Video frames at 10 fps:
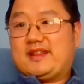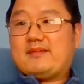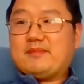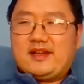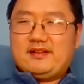That
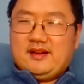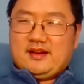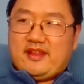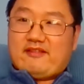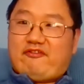meant
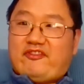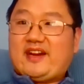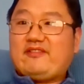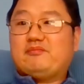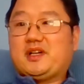that
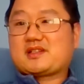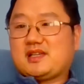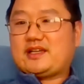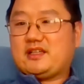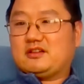5 months
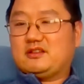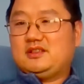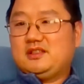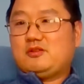later,